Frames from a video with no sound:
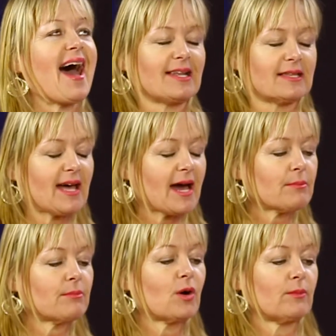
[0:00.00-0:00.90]
And in that
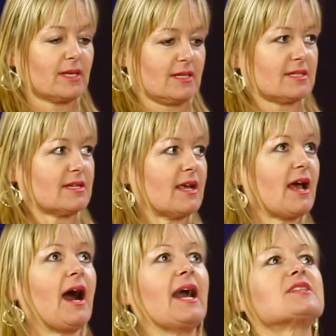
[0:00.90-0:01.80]
moment,
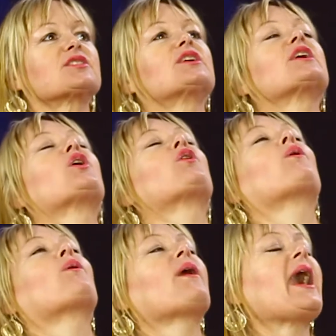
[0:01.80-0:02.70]
I started
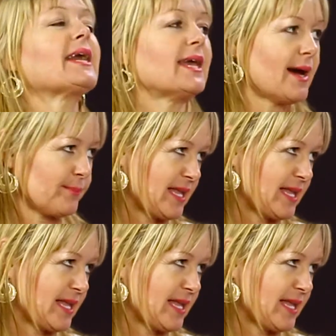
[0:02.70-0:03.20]
cracking up